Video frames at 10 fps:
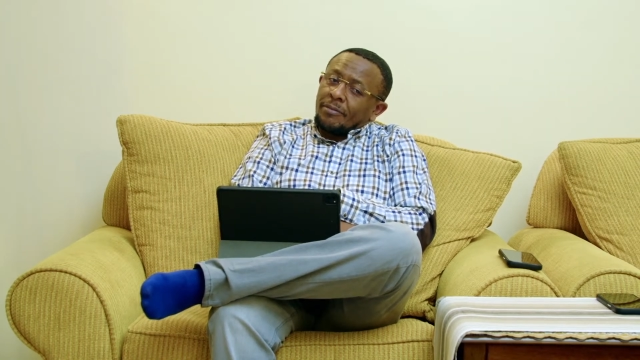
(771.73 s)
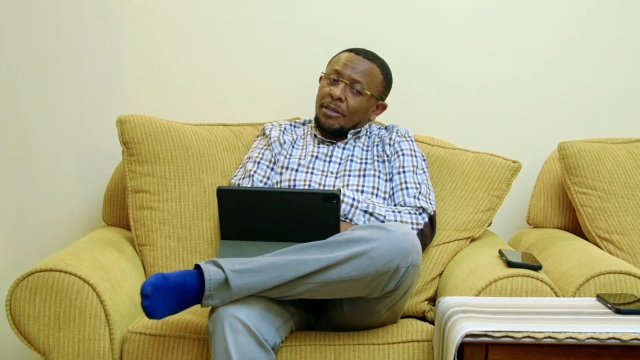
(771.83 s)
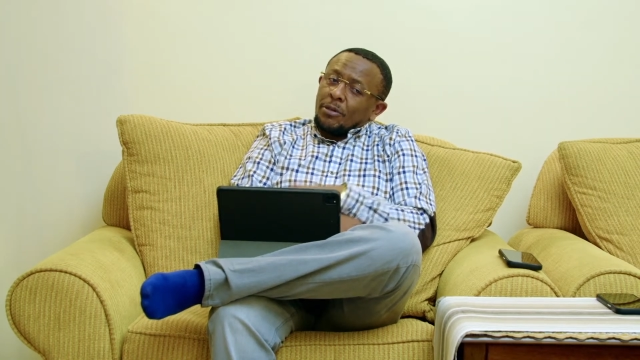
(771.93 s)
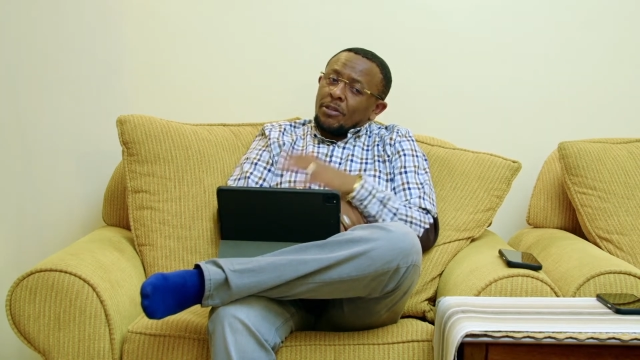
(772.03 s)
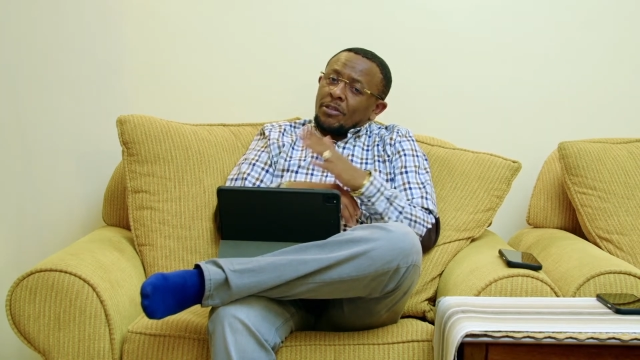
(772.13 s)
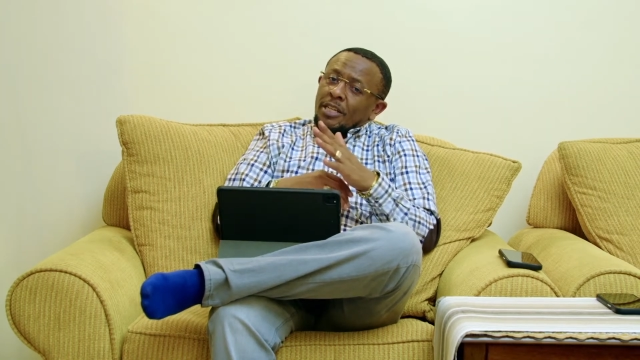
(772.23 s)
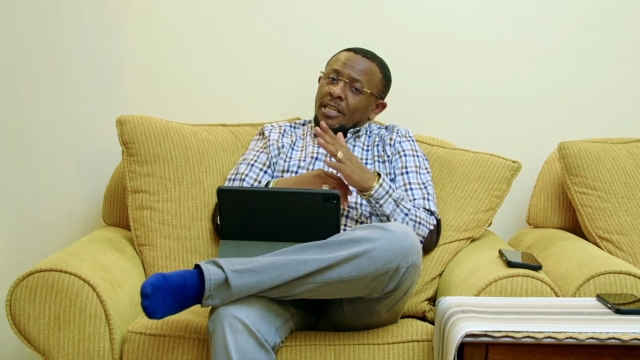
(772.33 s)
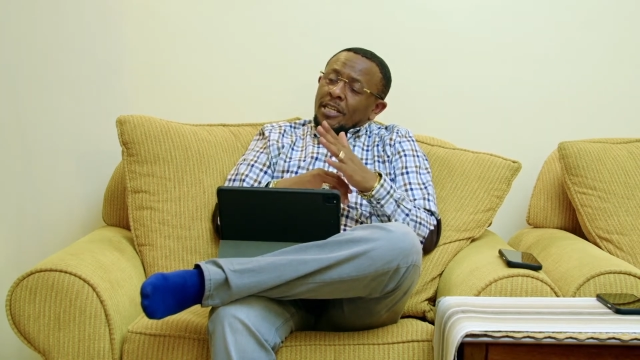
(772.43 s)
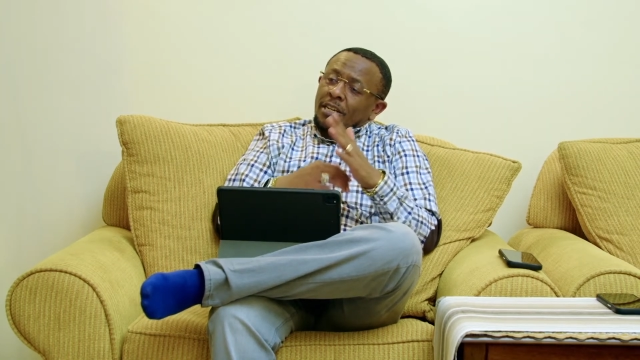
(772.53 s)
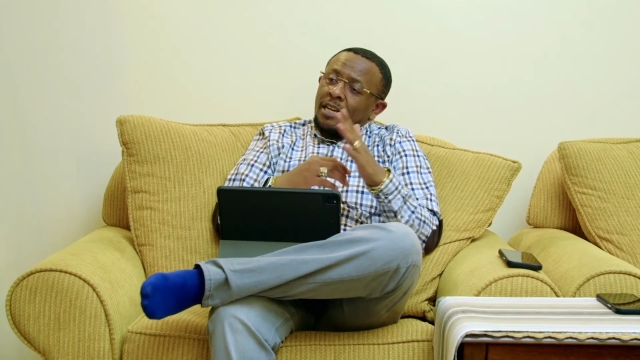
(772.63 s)
Because you
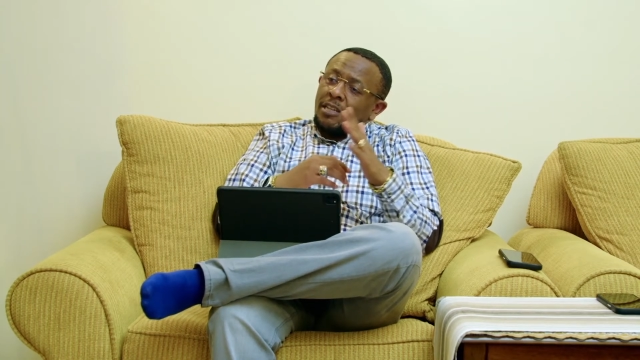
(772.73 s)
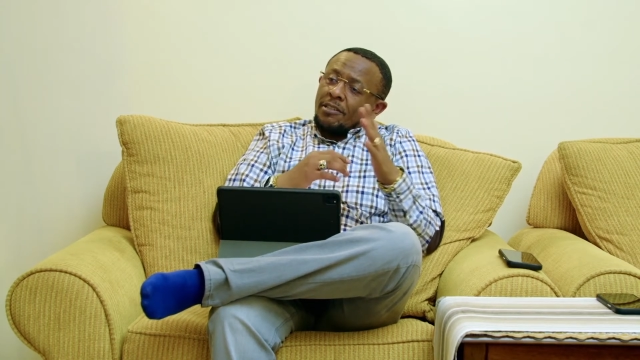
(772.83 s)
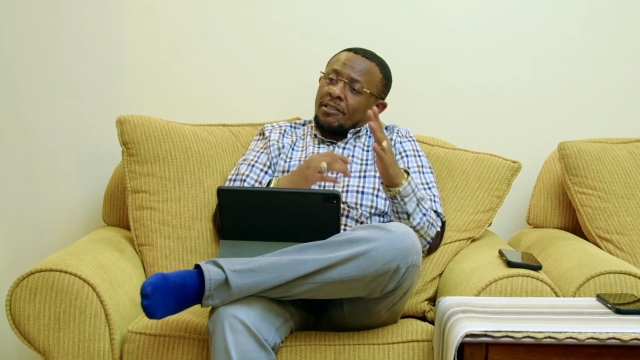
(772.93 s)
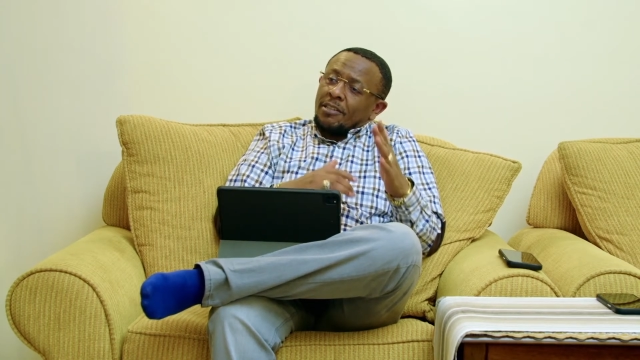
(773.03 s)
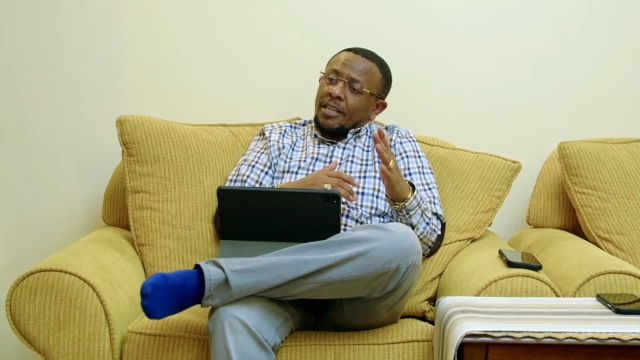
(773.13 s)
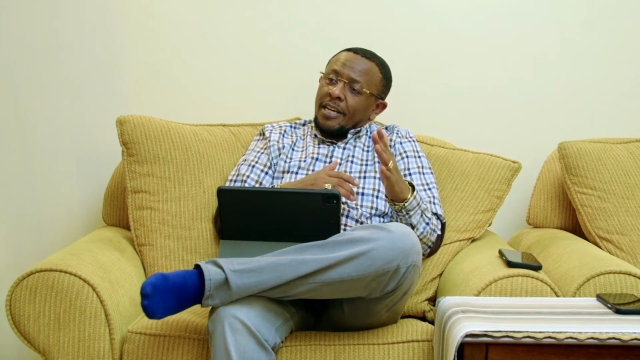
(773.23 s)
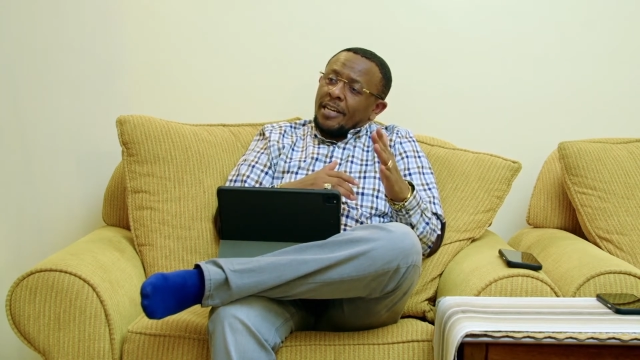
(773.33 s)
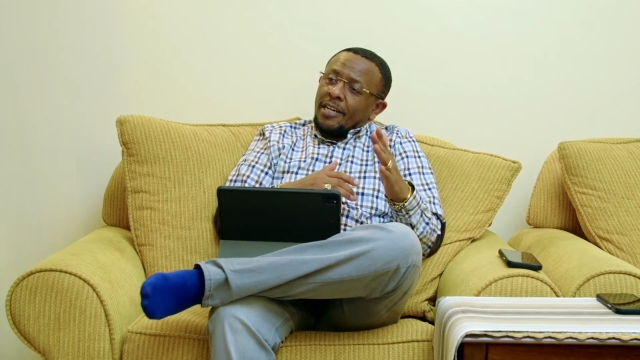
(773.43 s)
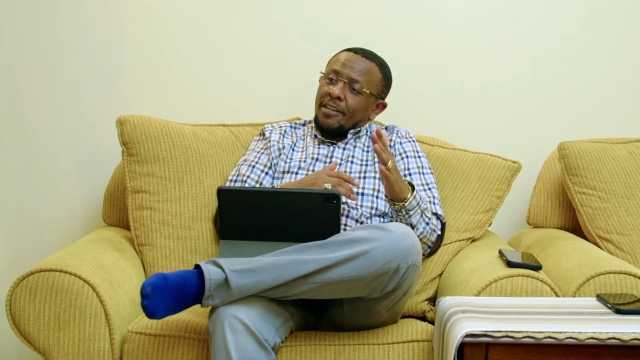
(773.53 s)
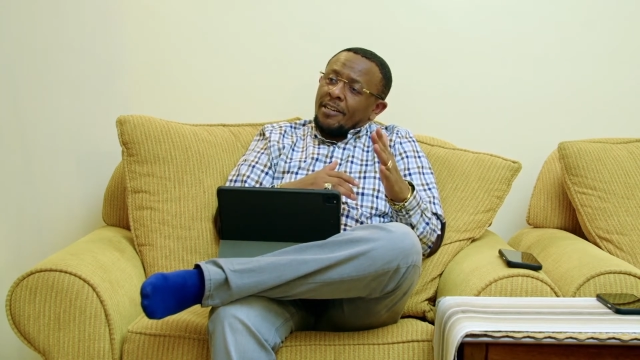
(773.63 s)
see, Christ is the
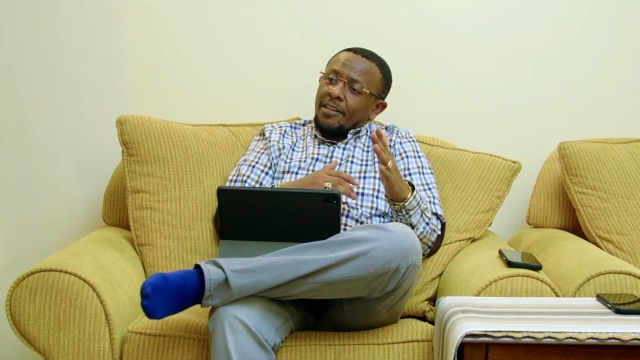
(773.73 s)
head,